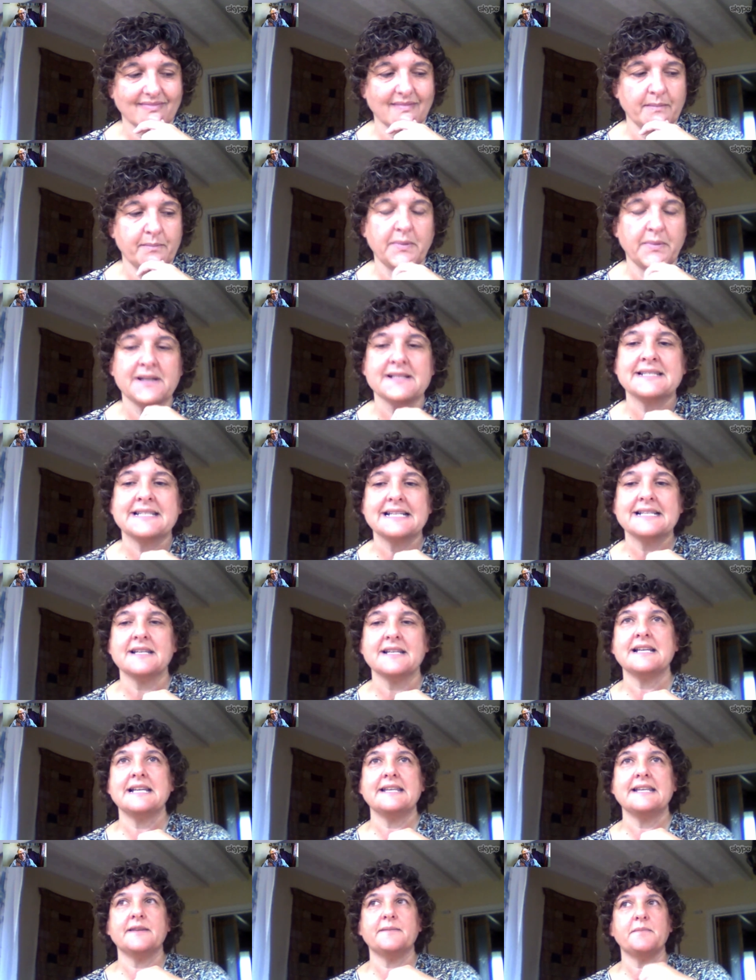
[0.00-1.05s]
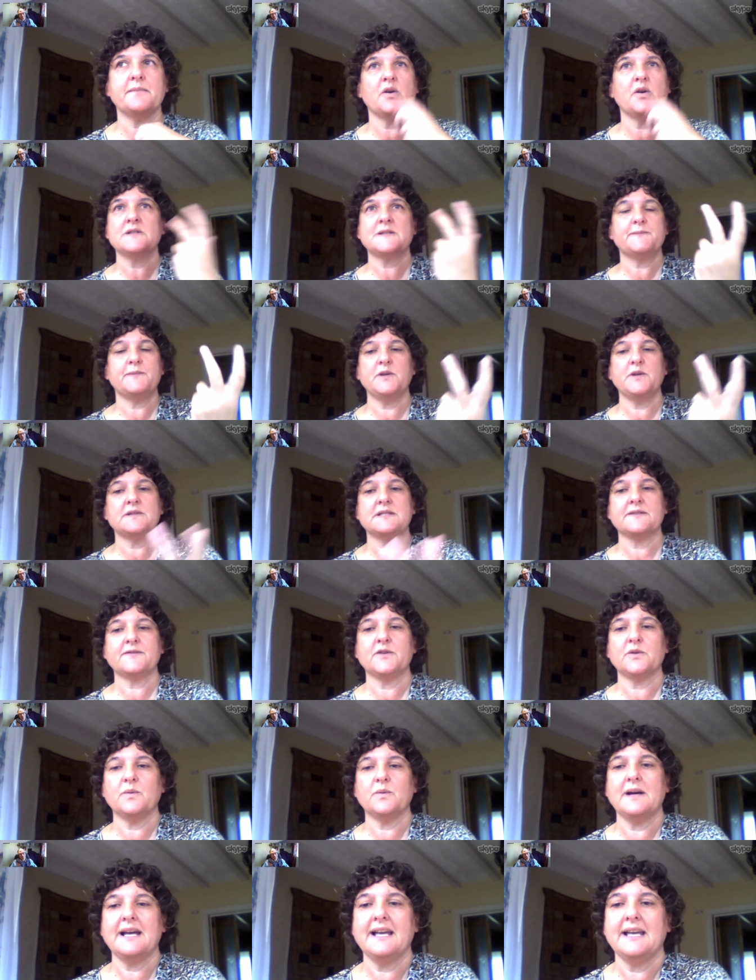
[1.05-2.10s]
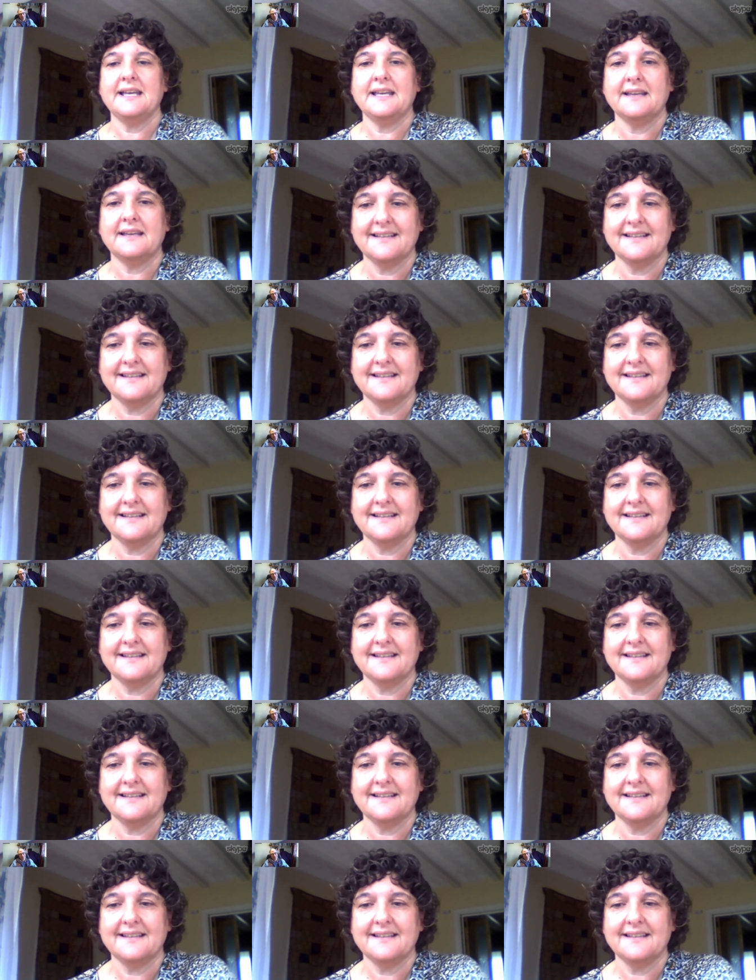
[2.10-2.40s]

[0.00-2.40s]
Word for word: But in, in the most beautiful way.